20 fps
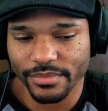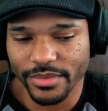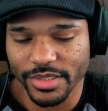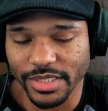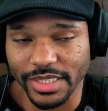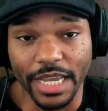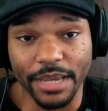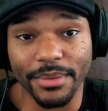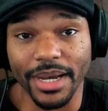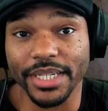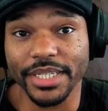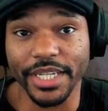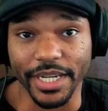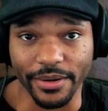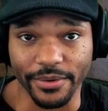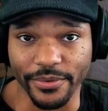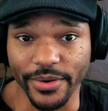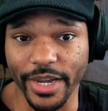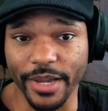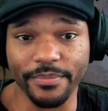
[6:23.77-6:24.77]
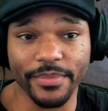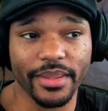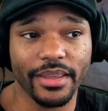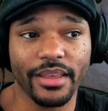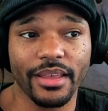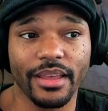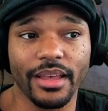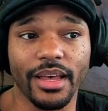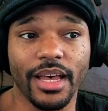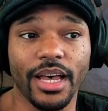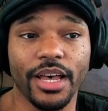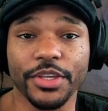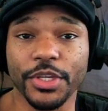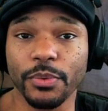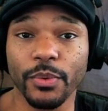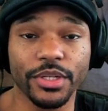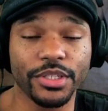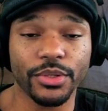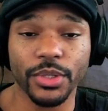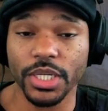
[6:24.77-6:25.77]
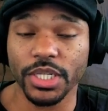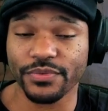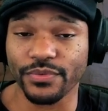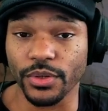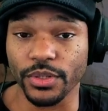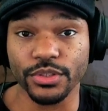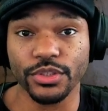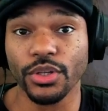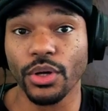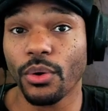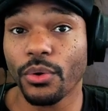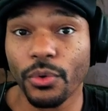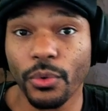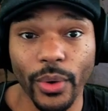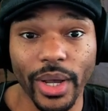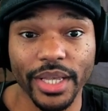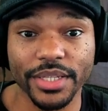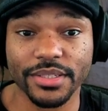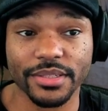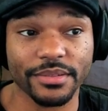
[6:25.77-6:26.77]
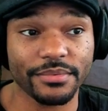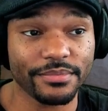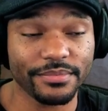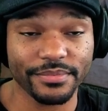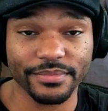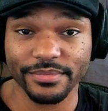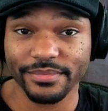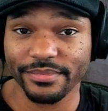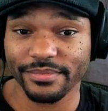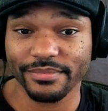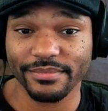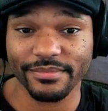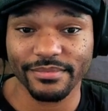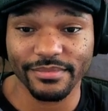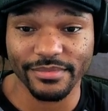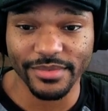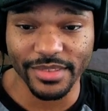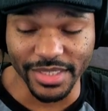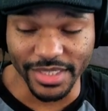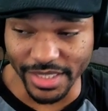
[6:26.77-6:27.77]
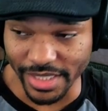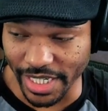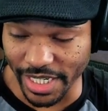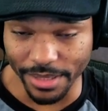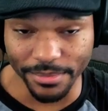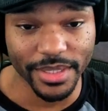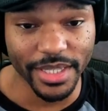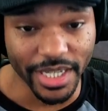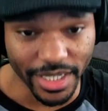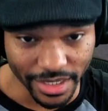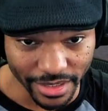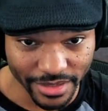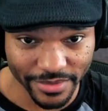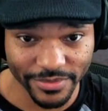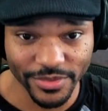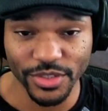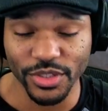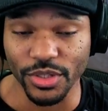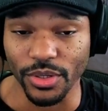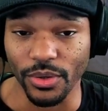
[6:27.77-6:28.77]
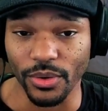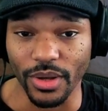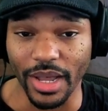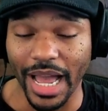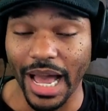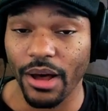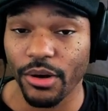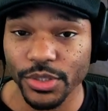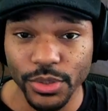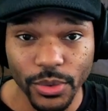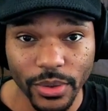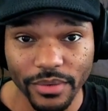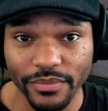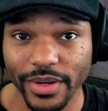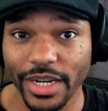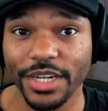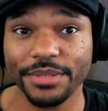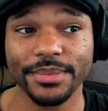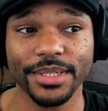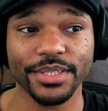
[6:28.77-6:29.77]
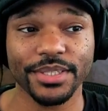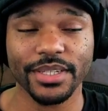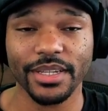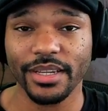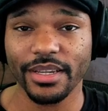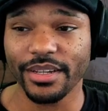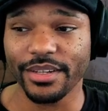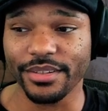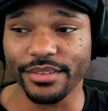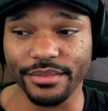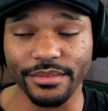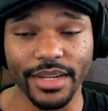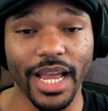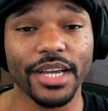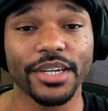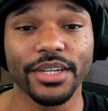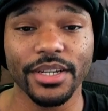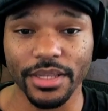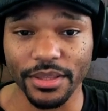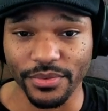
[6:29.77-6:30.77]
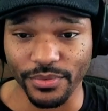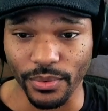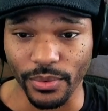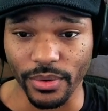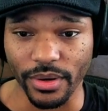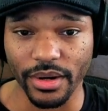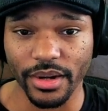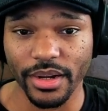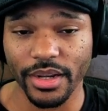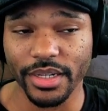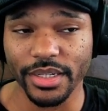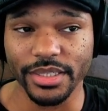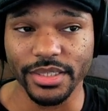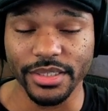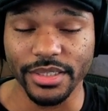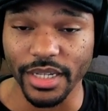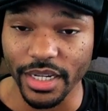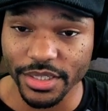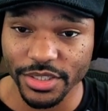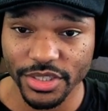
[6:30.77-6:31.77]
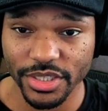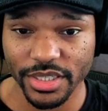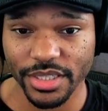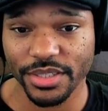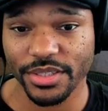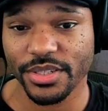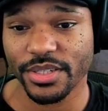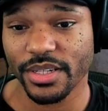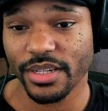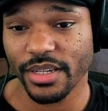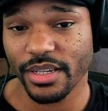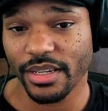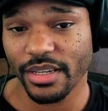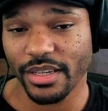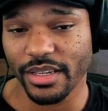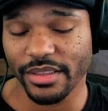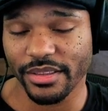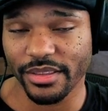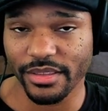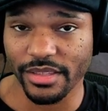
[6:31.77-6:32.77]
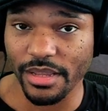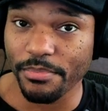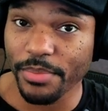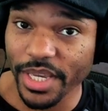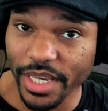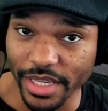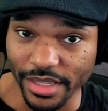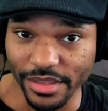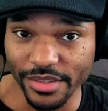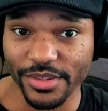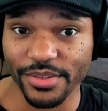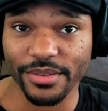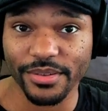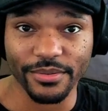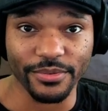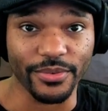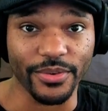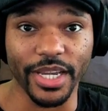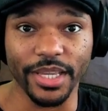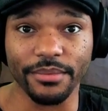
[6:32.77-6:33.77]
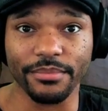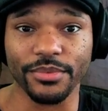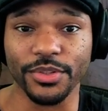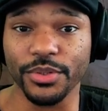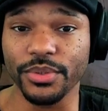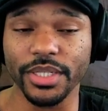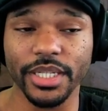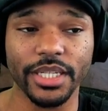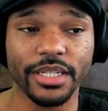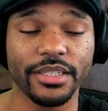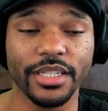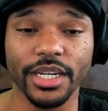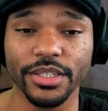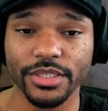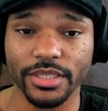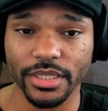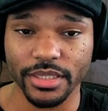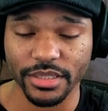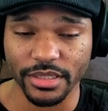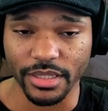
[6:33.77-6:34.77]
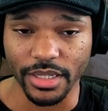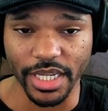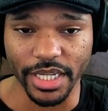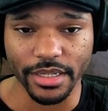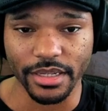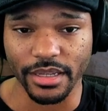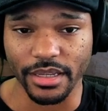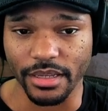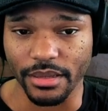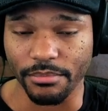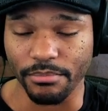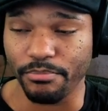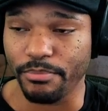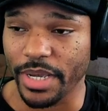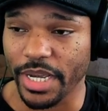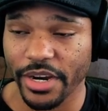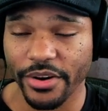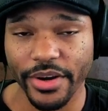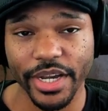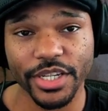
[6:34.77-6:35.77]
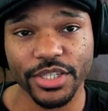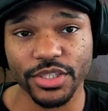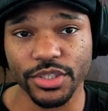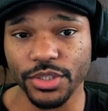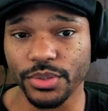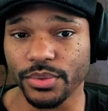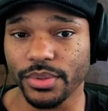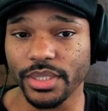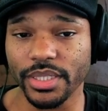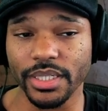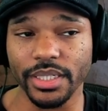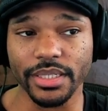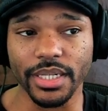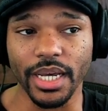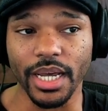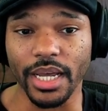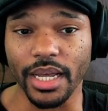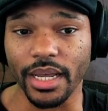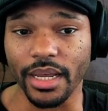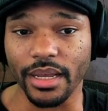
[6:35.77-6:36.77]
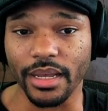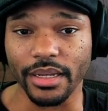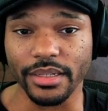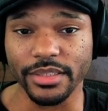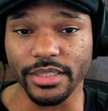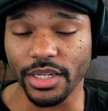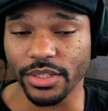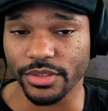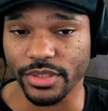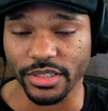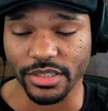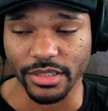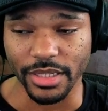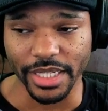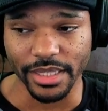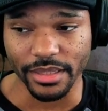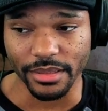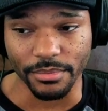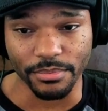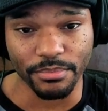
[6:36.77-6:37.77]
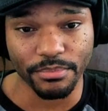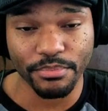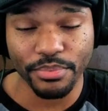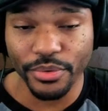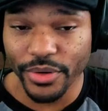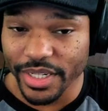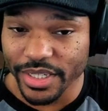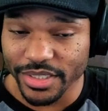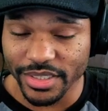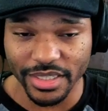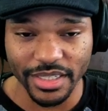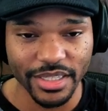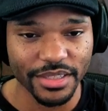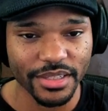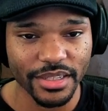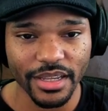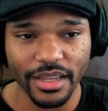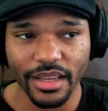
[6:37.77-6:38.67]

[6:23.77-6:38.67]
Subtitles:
idea, right? You wouldn't do this for zone quests. Same thing. So outdoor environments, not good for. Dungeons, depends, right? You need dungeons like barracks, you need dungeons like the prison,